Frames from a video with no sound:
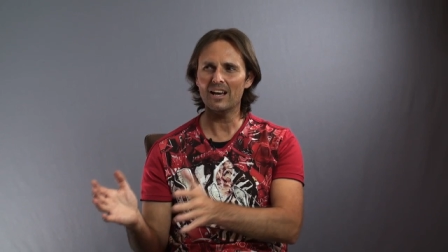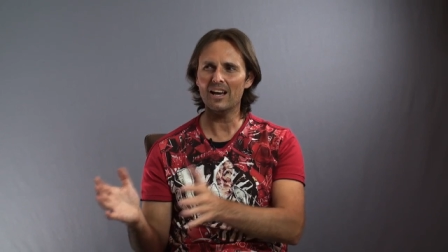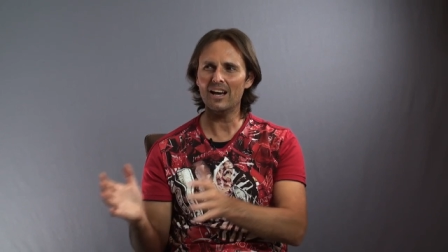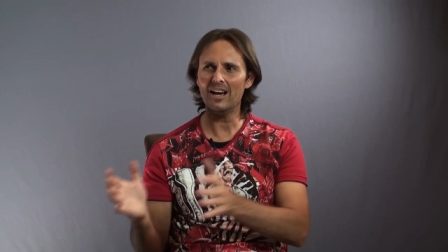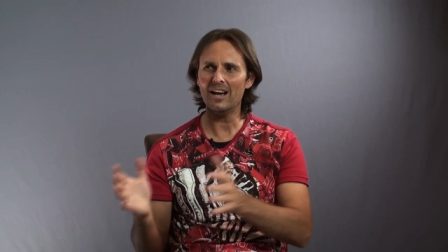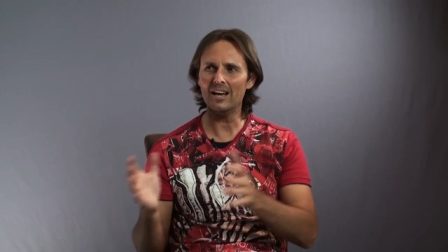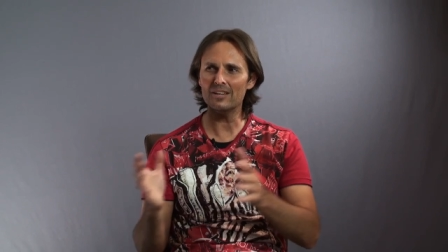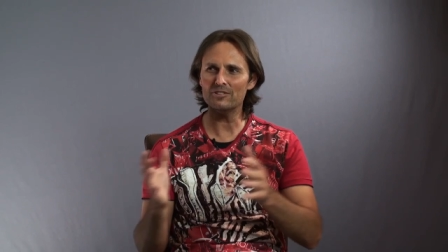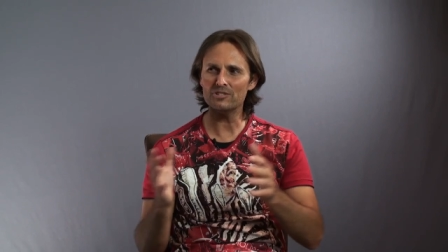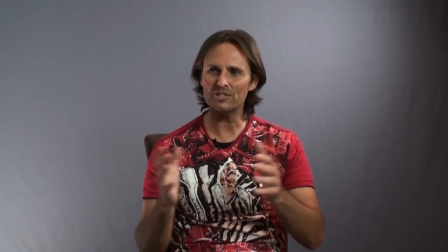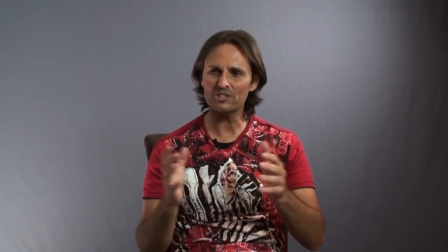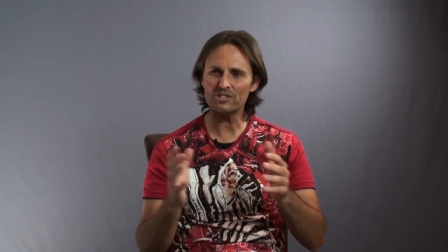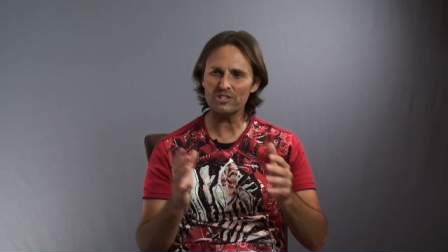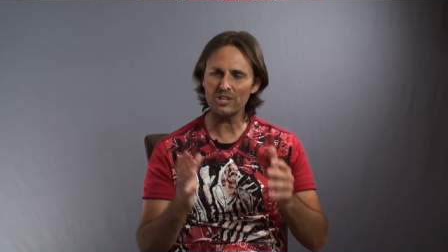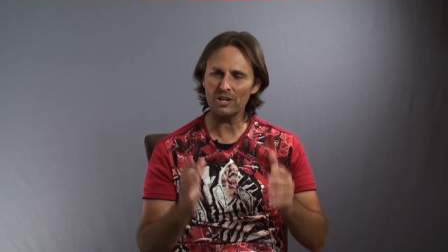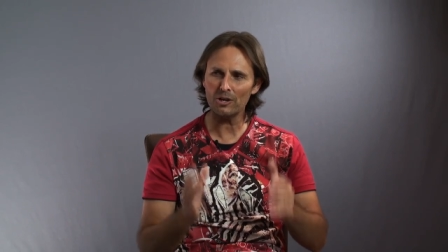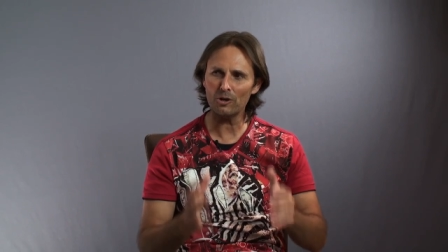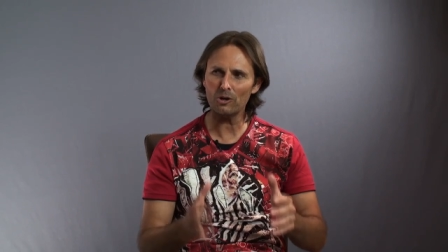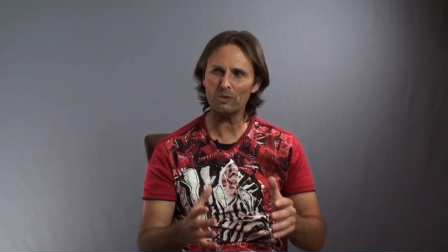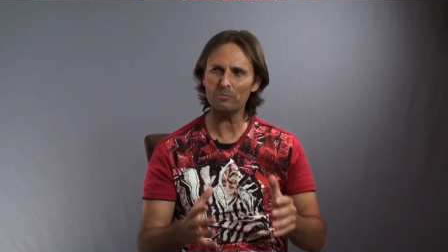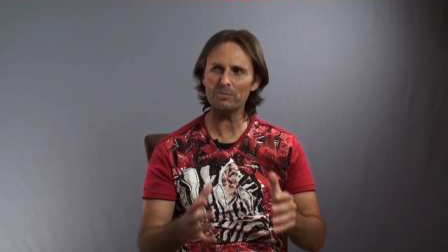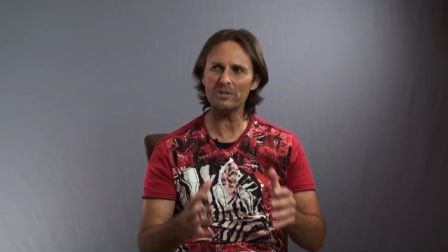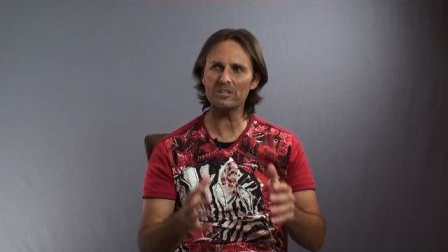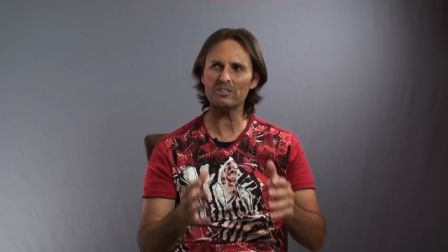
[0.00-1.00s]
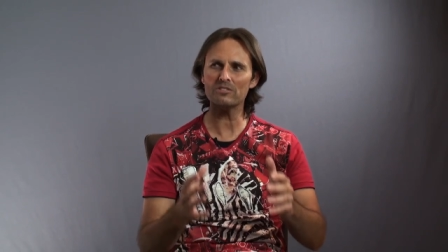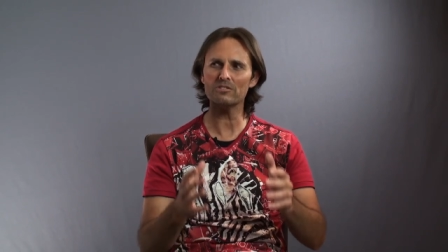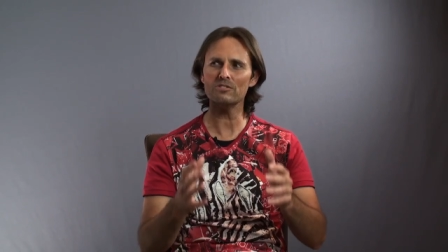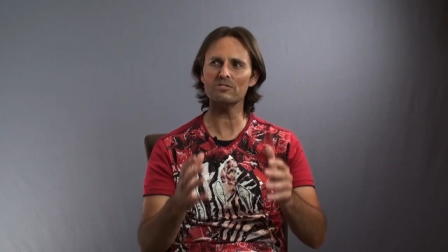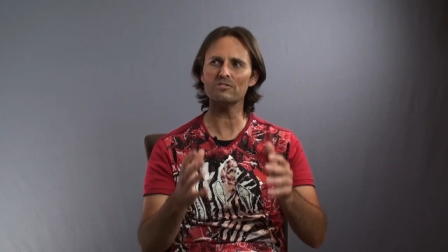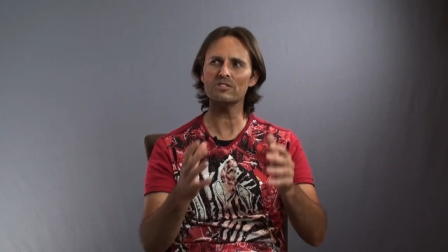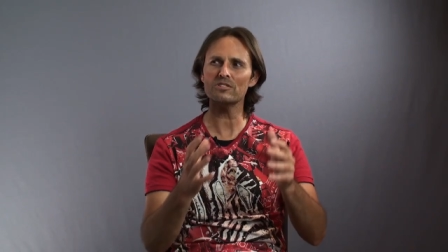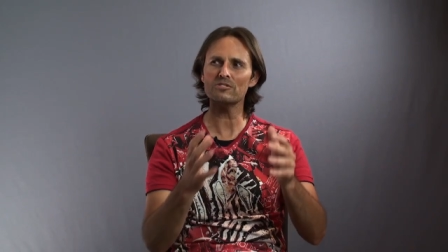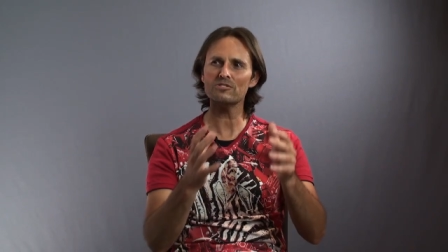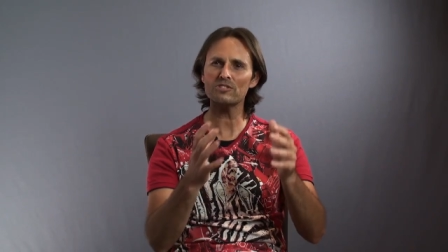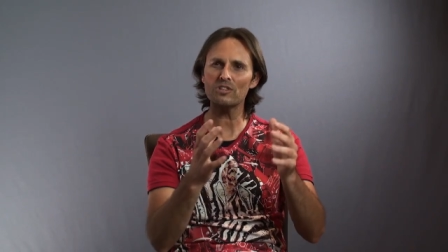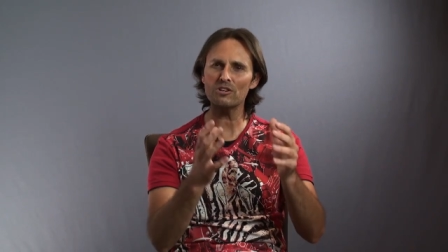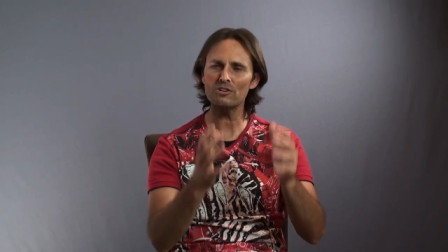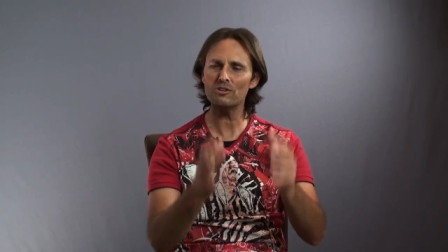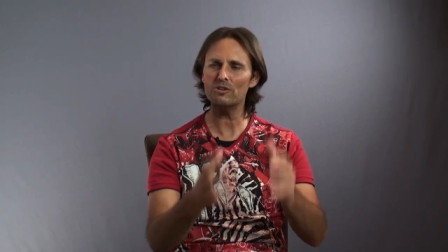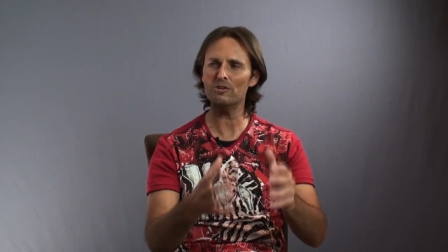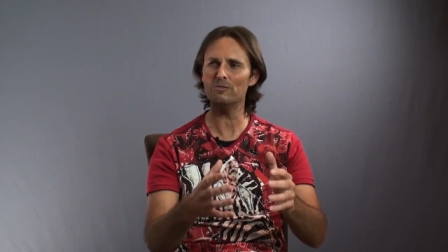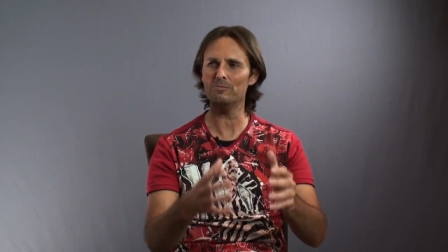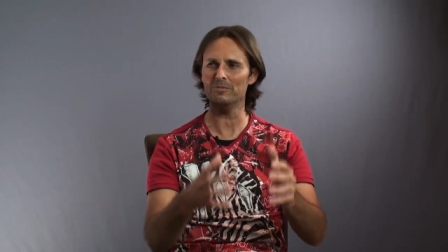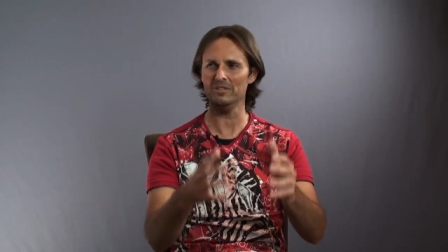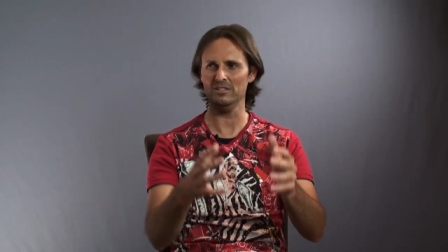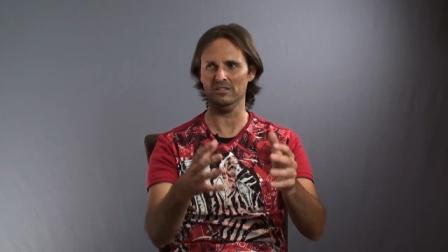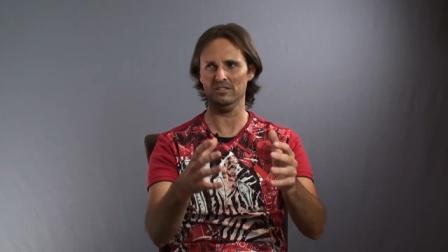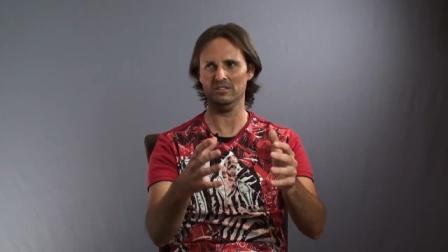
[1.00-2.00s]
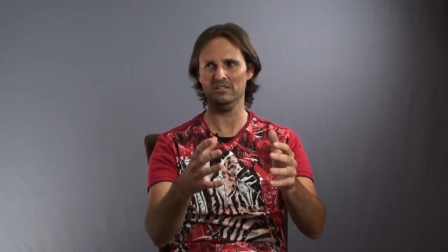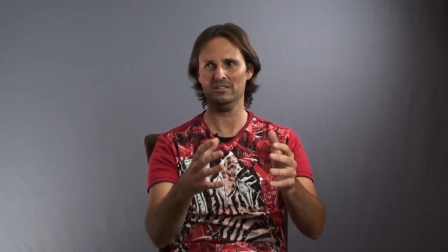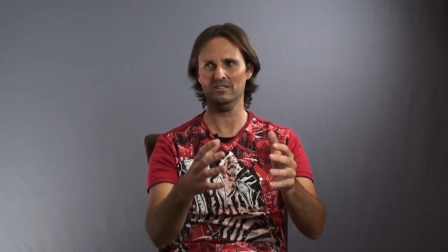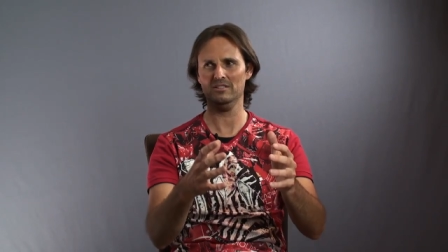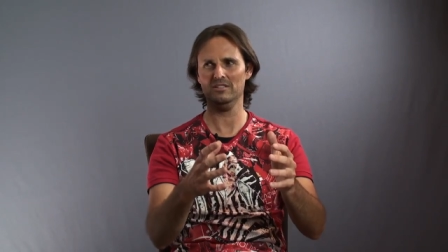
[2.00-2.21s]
are just helping you determine